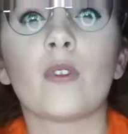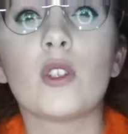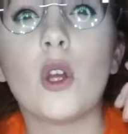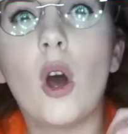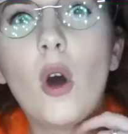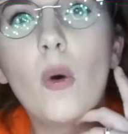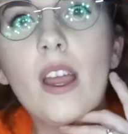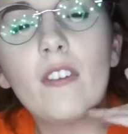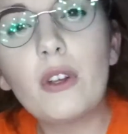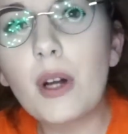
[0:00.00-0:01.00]
So
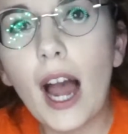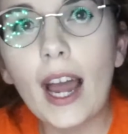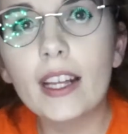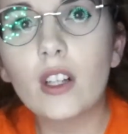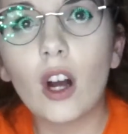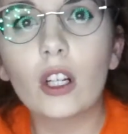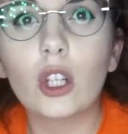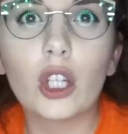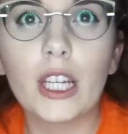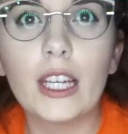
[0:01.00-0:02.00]
if you guys are
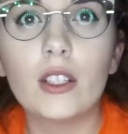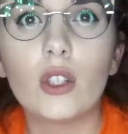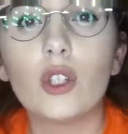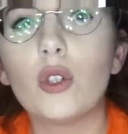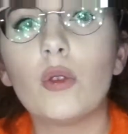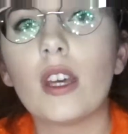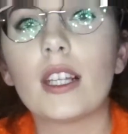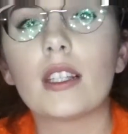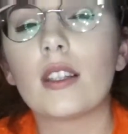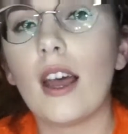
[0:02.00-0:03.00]
looking to do
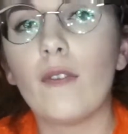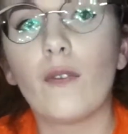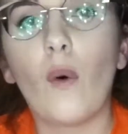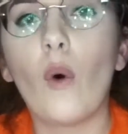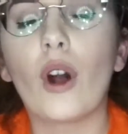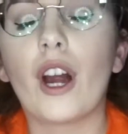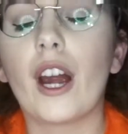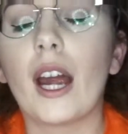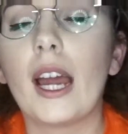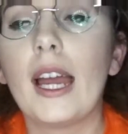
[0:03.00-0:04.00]
this
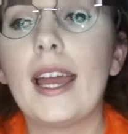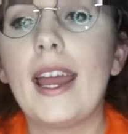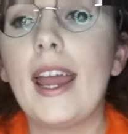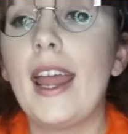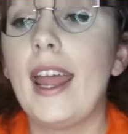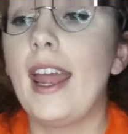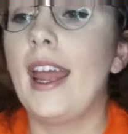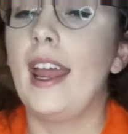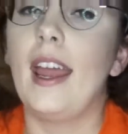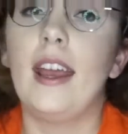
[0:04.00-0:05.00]
for
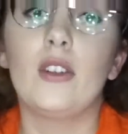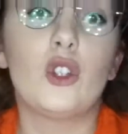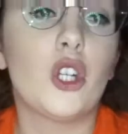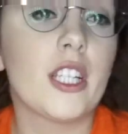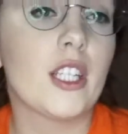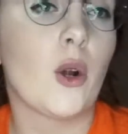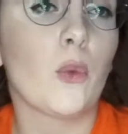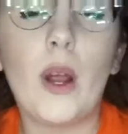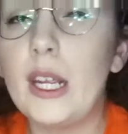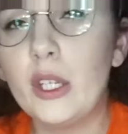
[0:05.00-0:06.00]
just a
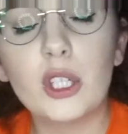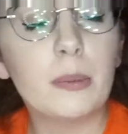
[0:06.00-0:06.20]
regular